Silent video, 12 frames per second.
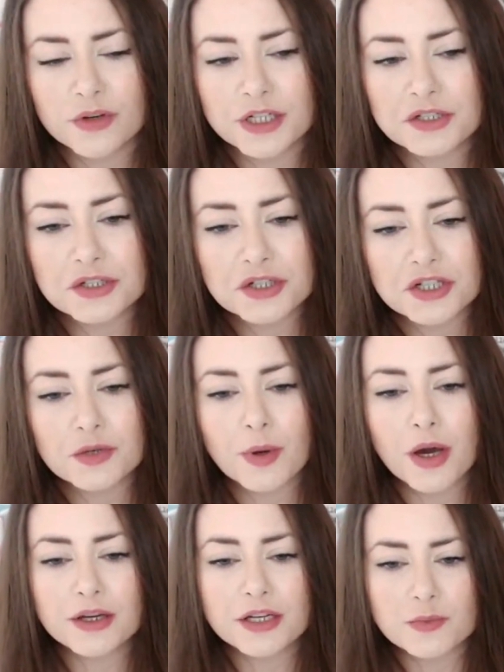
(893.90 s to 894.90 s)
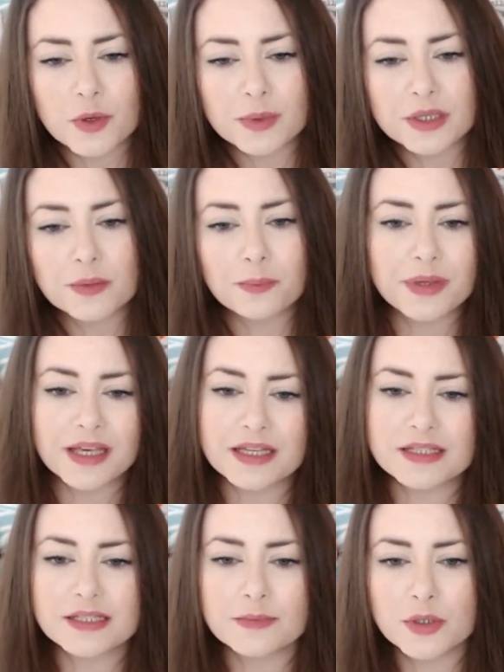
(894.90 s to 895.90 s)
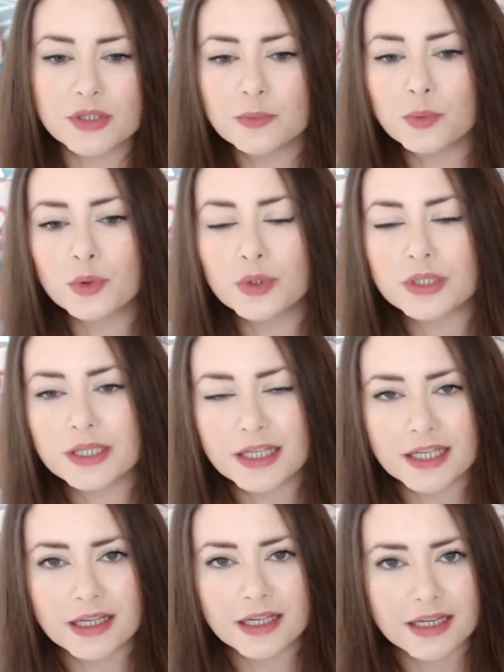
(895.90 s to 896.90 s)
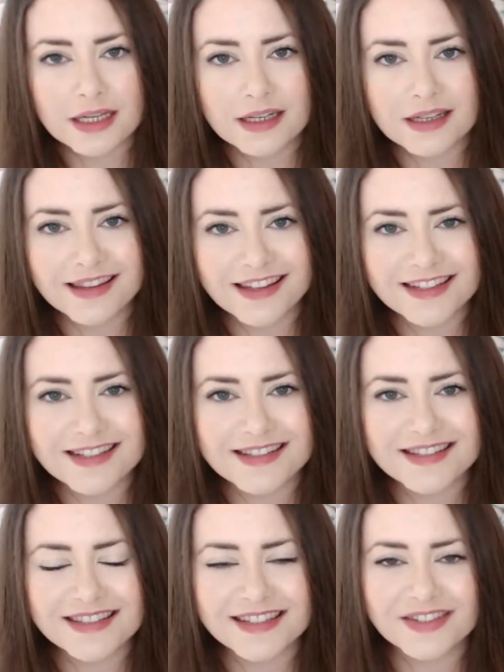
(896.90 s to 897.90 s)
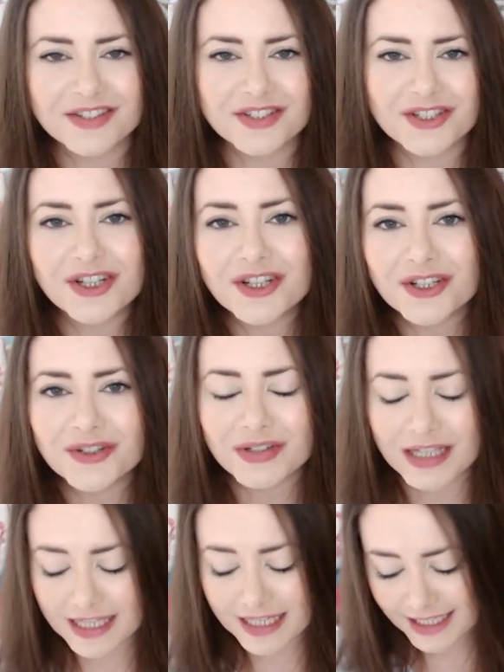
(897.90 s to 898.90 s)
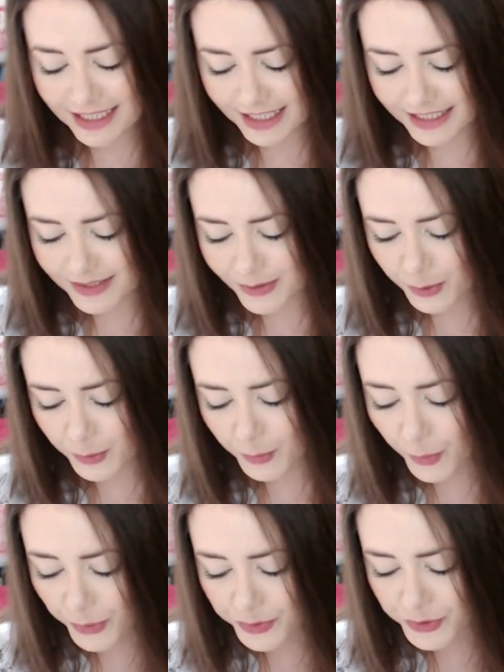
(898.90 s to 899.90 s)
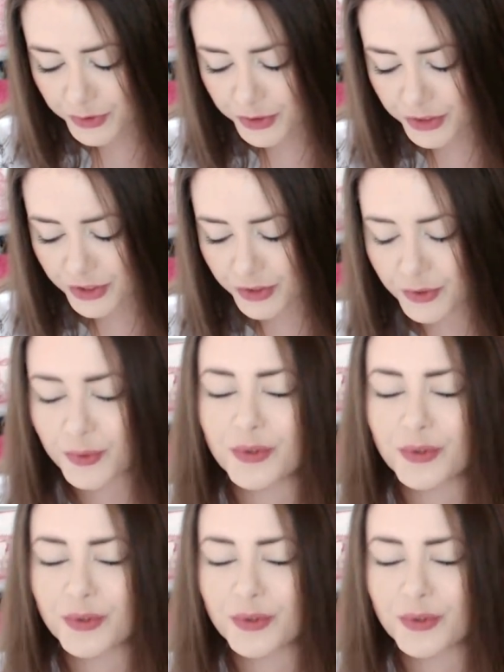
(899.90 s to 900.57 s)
already touched upon, it's probably the biggest, most important thing in this journal. It is, what did you